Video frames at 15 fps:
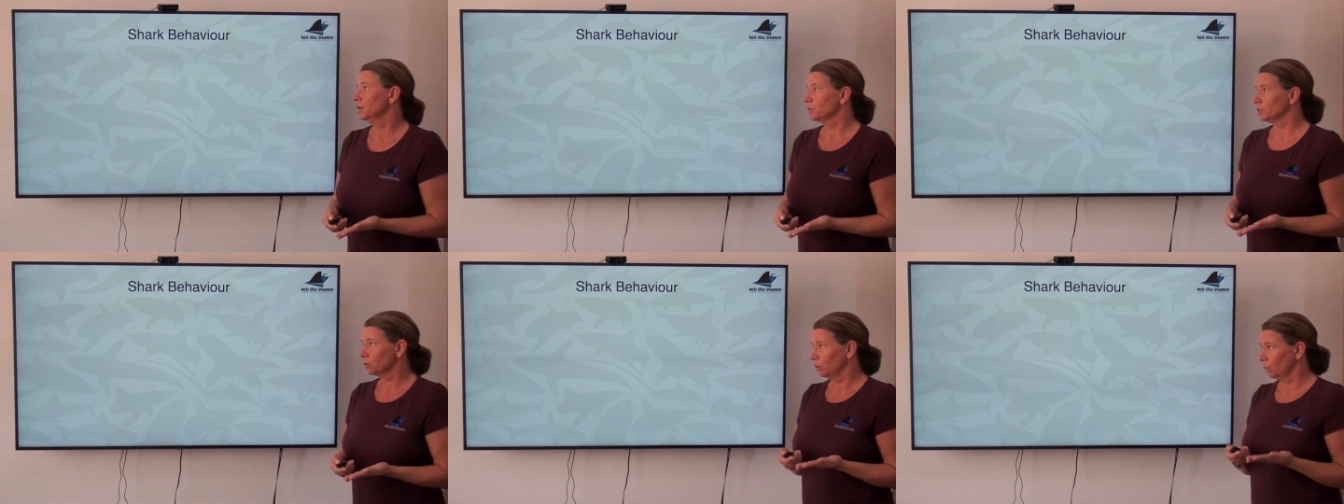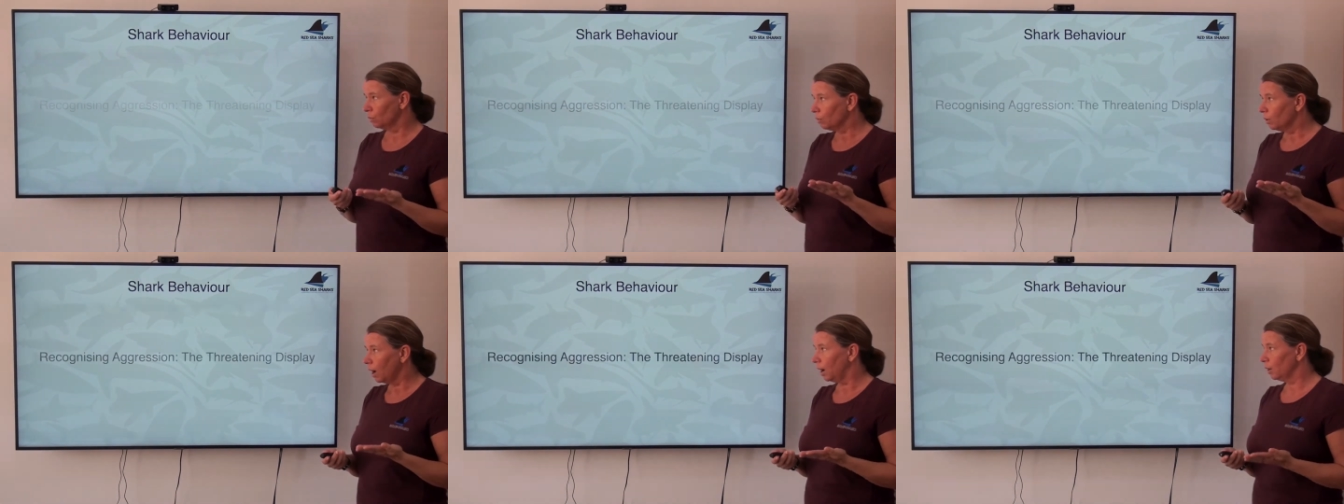
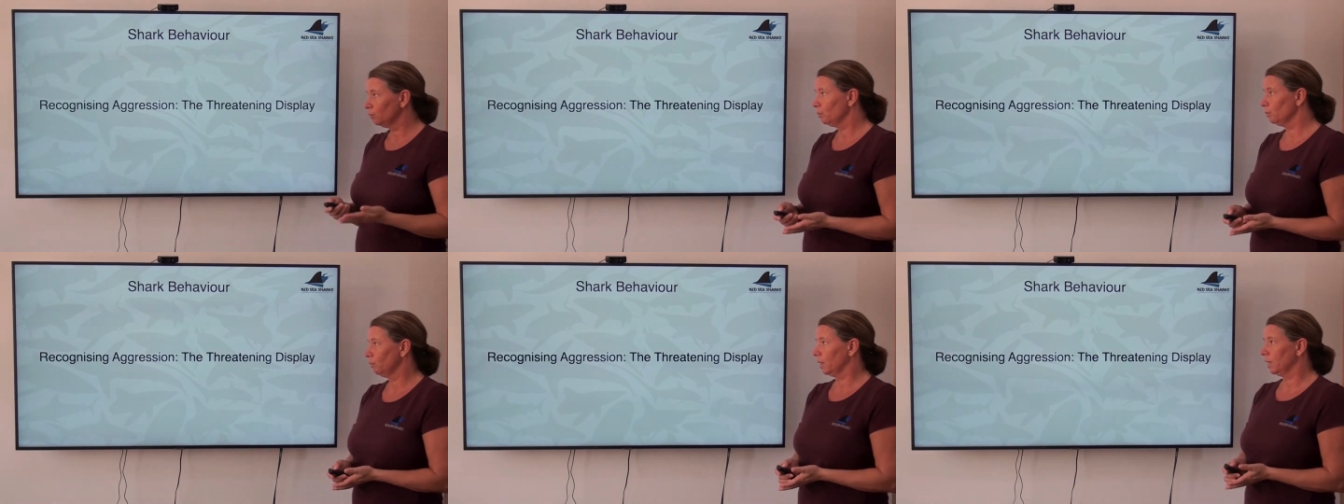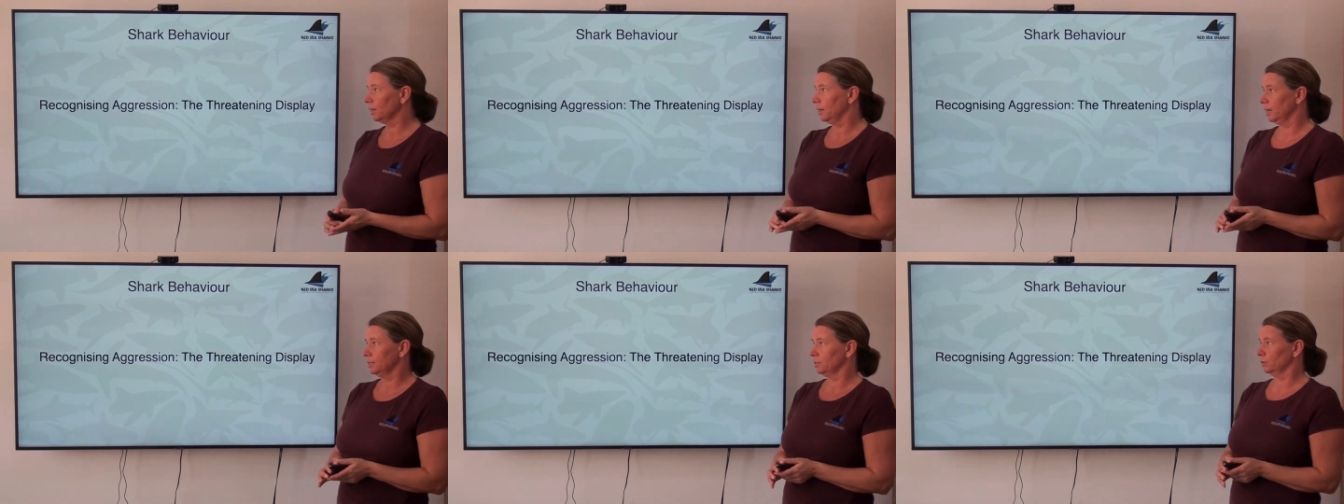So how do we
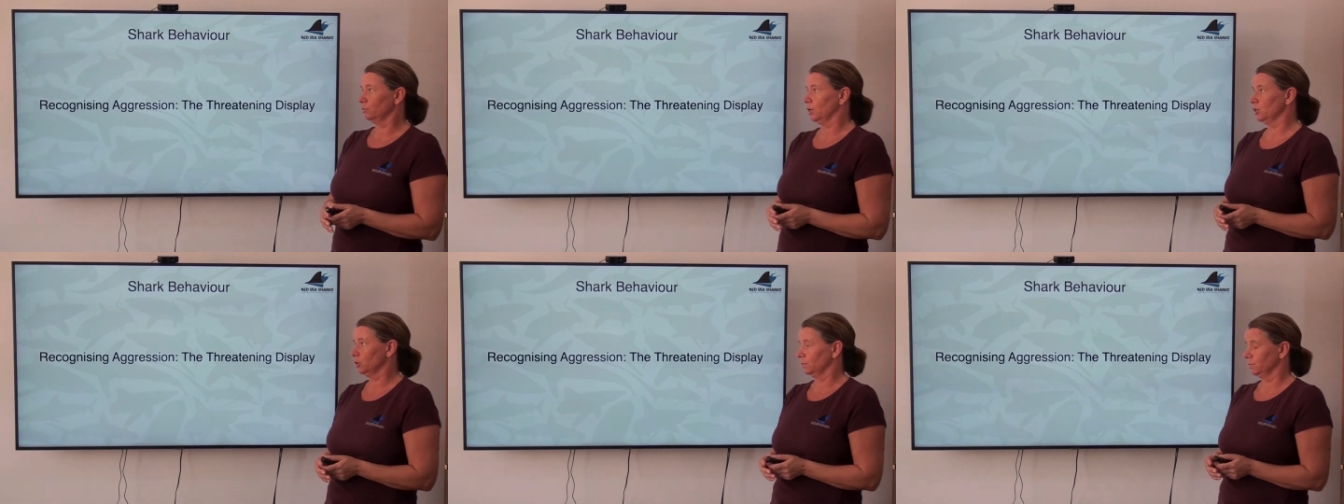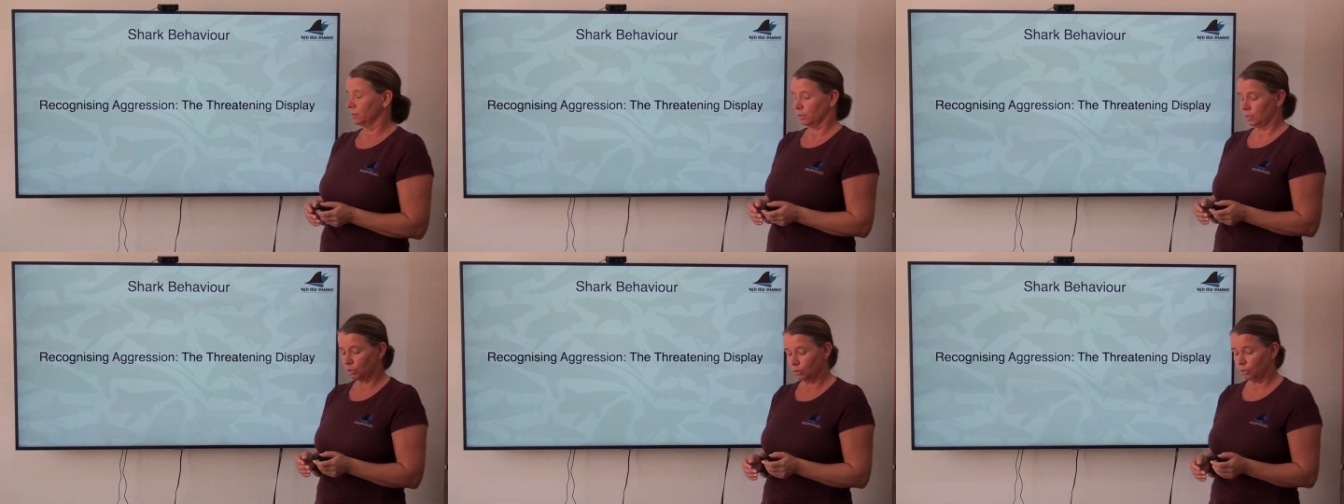recognize aggression?
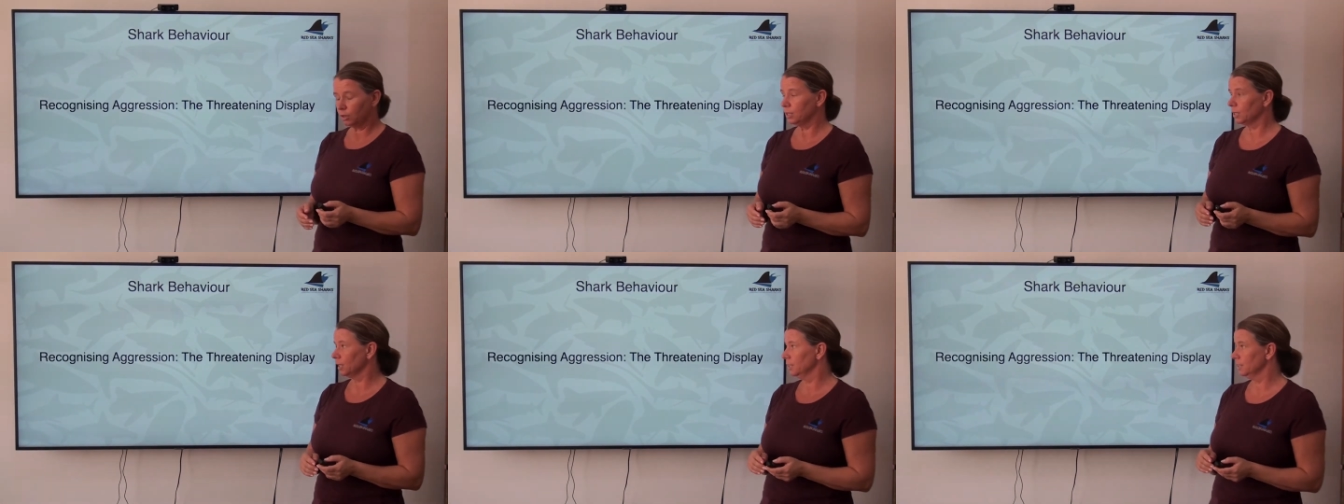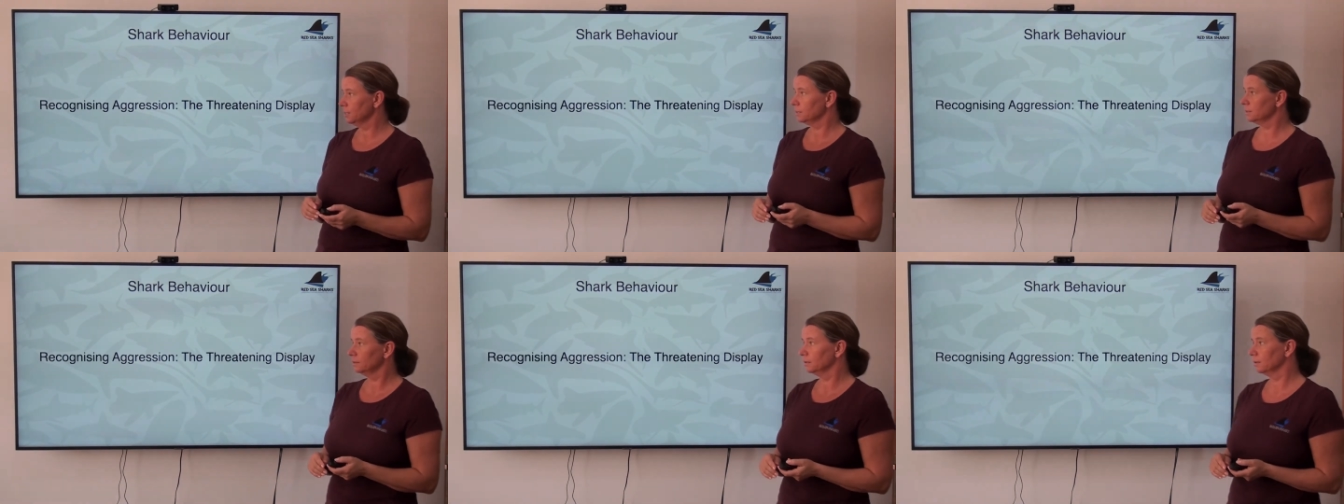The good thing
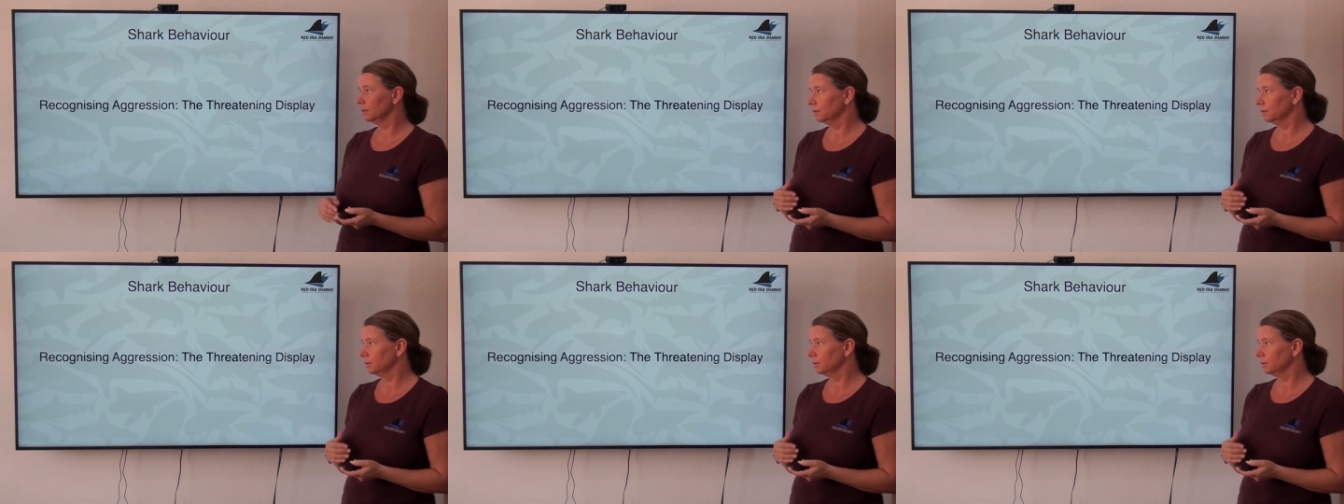is,